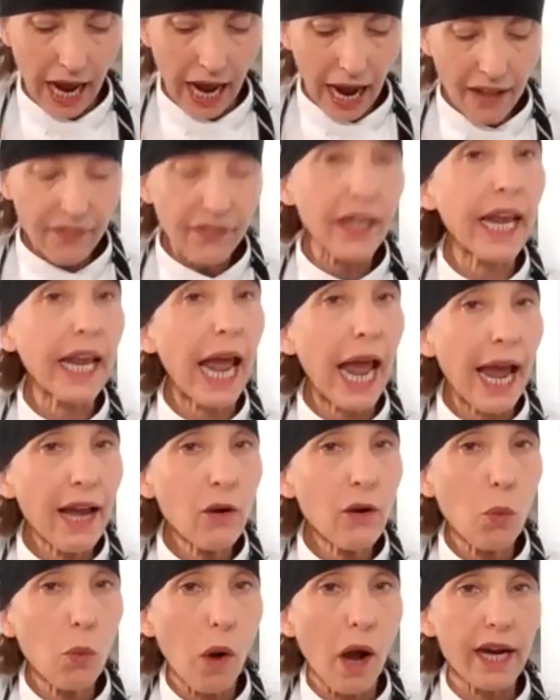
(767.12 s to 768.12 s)
and the
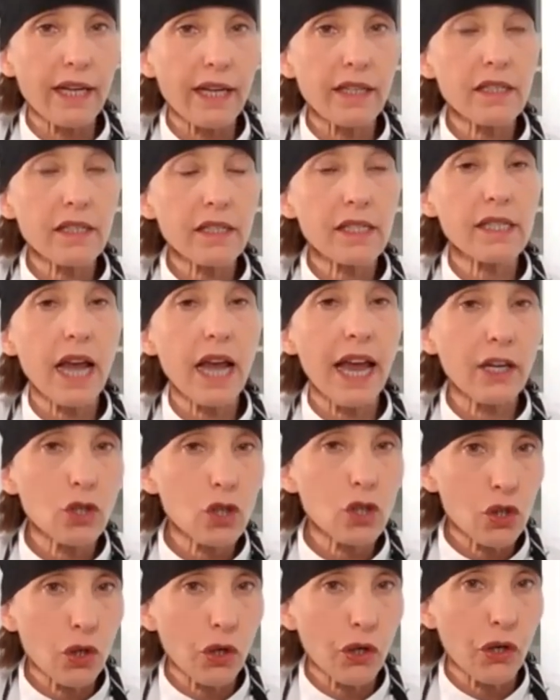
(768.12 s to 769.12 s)
egg whites and
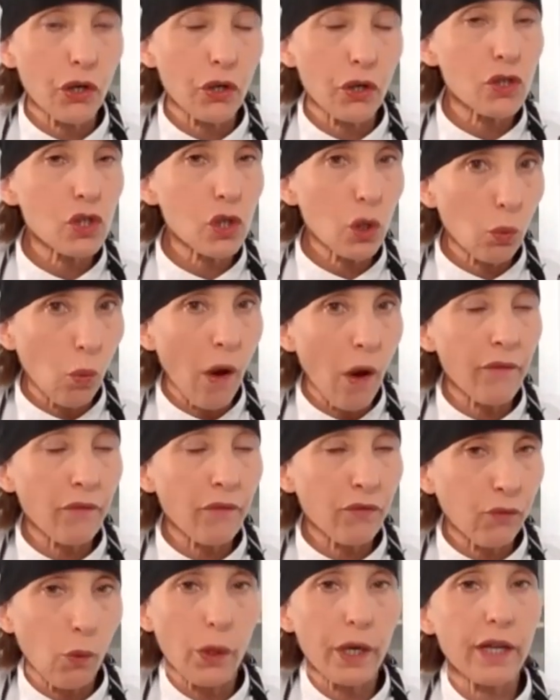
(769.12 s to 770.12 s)
sugar to
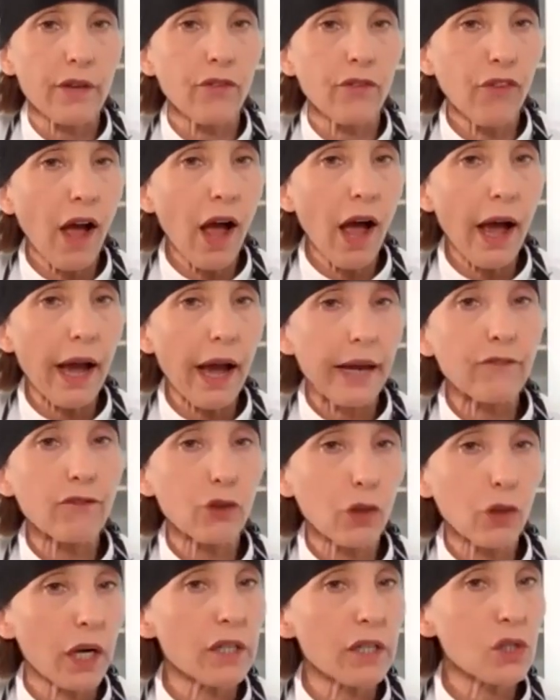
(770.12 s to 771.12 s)
145
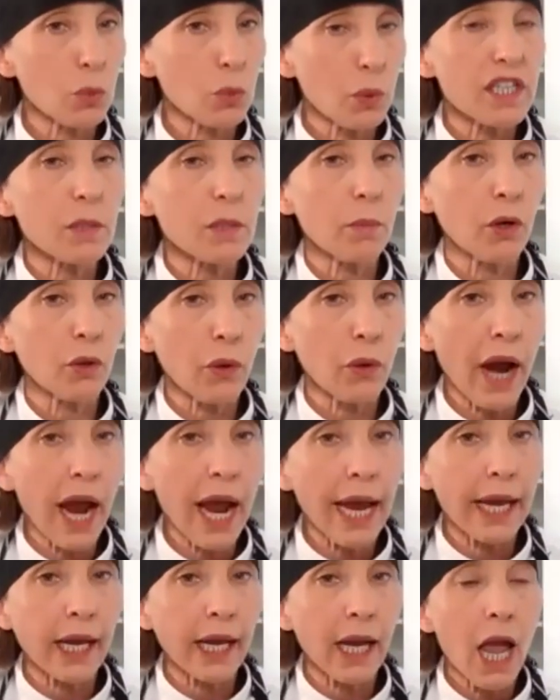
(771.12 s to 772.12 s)
for our Swiss
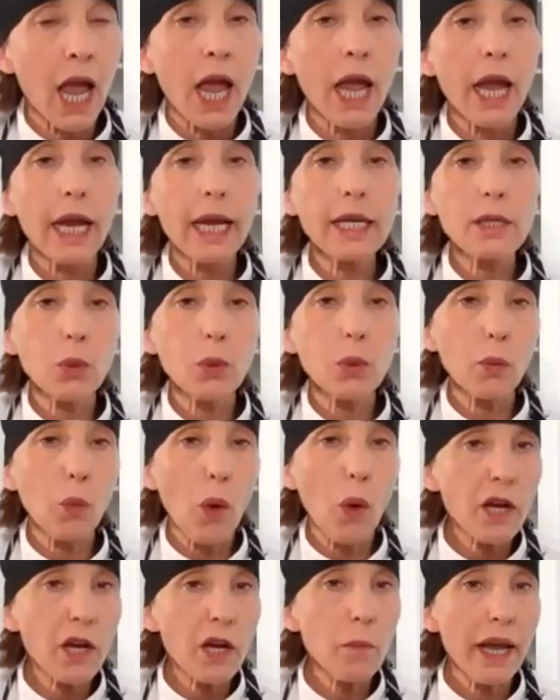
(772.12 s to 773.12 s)
meringue is we
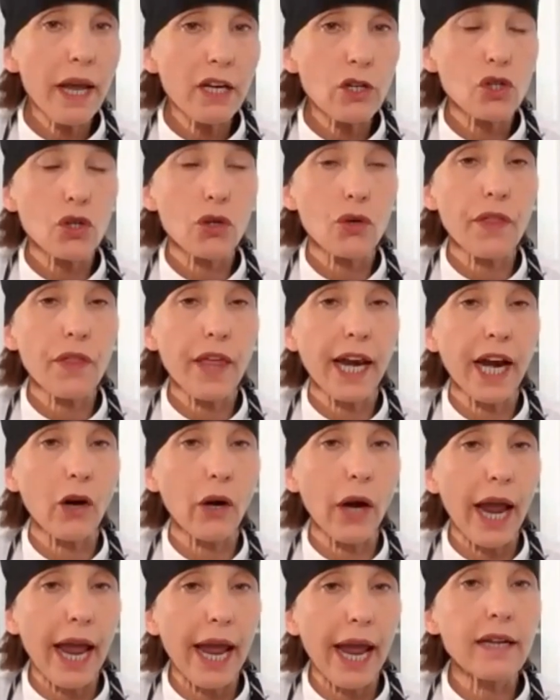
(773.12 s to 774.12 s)
want to make sure that
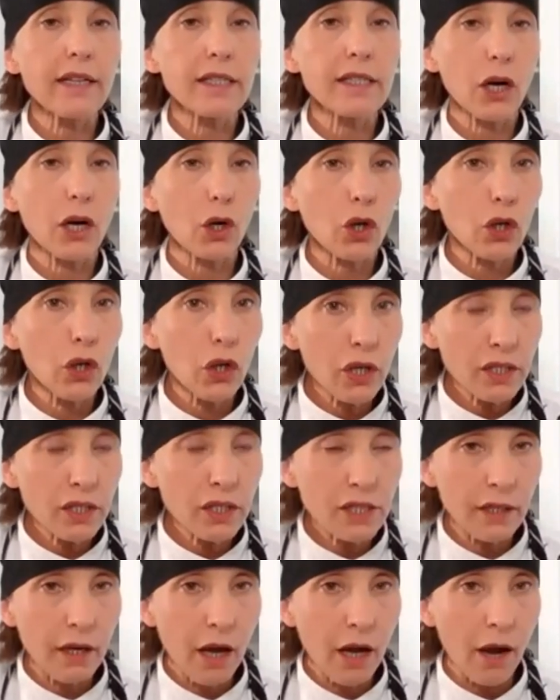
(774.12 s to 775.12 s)
our eggs are cooked
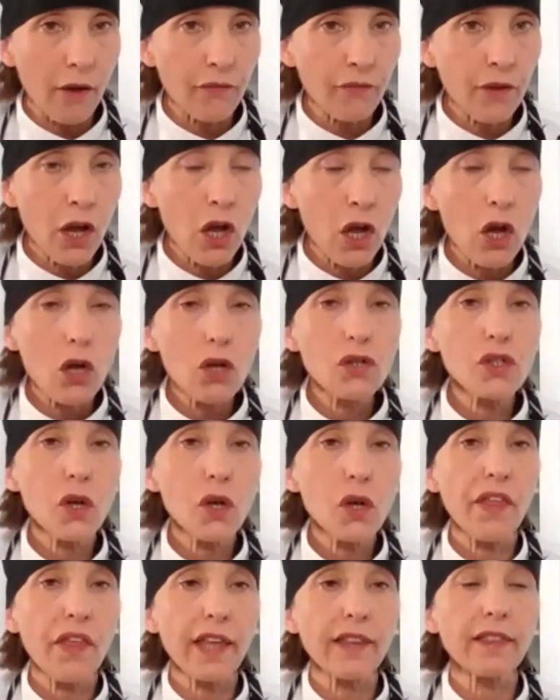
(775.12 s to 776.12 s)
enough
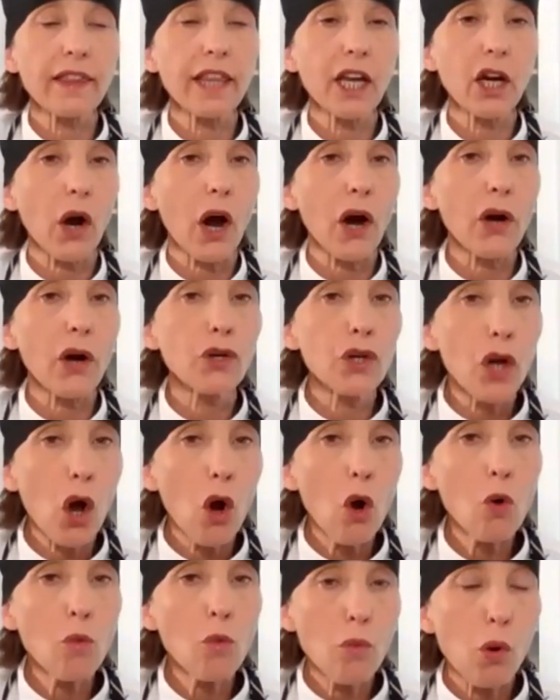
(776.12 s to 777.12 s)
so that there are
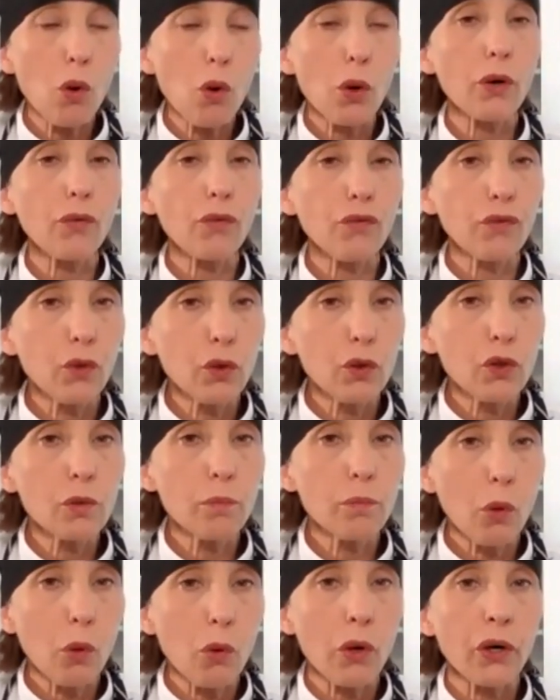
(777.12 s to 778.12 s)
no more
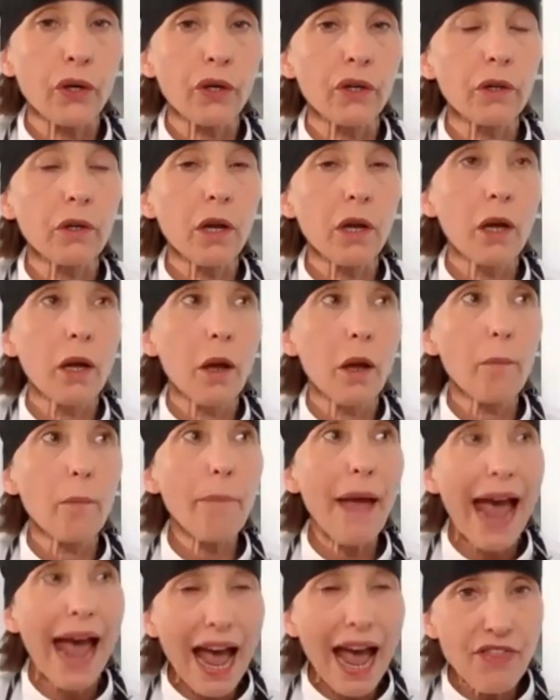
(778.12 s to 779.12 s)
foodborne
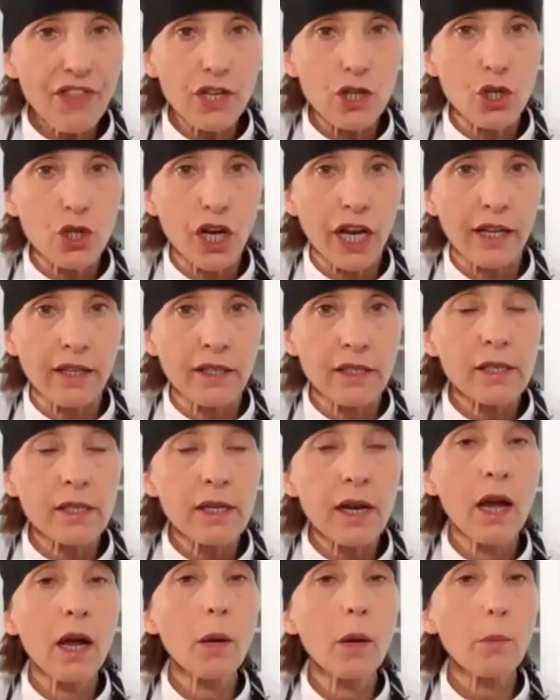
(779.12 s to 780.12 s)
pathogens
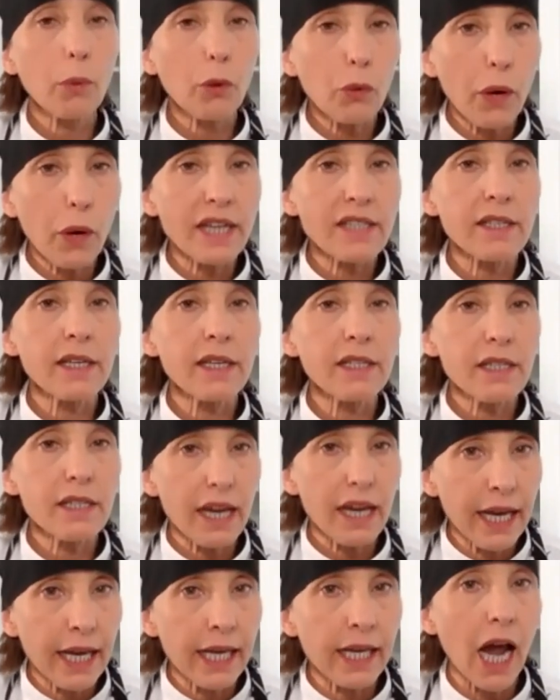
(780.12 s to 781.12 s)
present
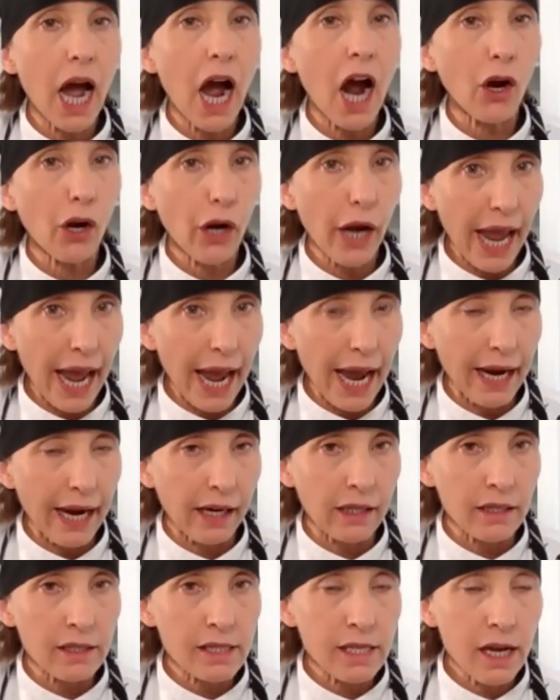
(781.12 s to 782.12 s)
in our
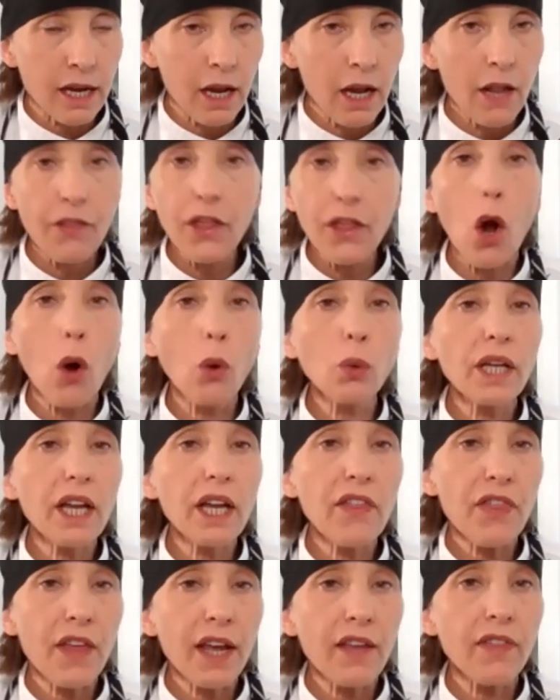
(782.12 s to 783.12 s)
eggs. The only
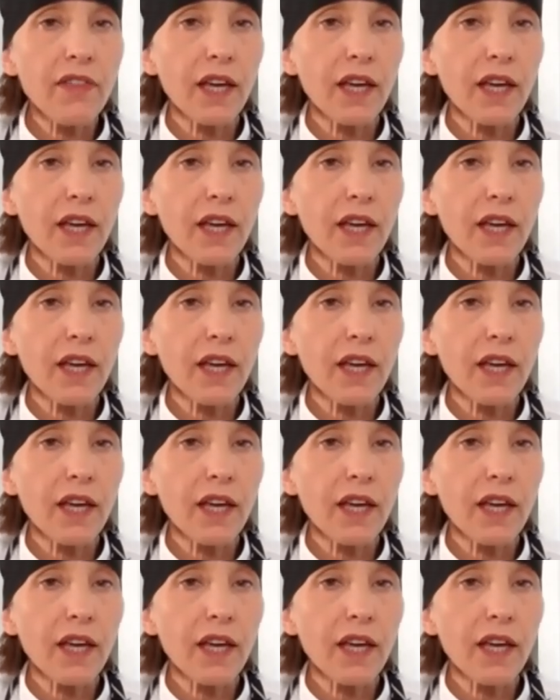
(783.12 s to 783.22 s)
thing